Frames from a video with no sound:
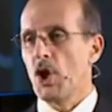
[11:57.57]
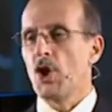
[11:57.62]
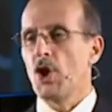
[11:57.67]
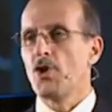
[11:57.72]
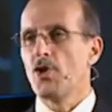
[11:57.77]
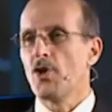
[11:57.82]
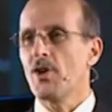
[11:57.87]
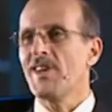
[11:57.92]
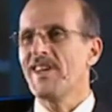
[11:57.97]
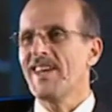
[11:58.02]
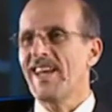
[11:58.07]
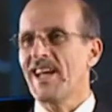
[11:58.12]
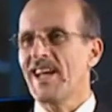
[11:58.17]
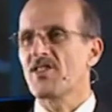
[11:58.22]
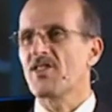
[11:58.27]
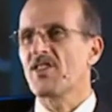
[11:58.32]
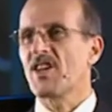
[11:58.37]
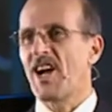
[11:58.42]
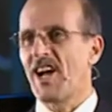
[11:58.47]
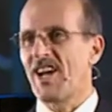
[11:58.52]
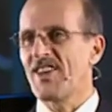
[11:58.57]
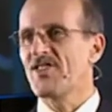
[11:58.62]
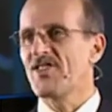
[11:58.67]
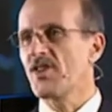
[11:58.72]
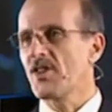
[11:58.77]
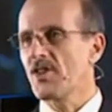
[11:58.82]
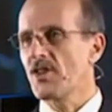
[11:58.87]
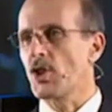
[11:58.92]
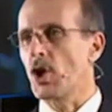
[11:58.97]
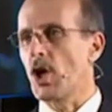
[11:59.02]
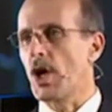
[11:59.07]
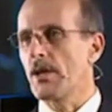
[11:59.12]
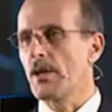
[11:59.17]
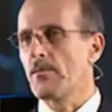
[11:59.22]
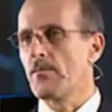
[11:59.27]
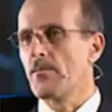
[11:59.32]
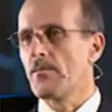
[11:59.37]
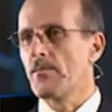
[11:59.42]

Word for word: your next conscious thought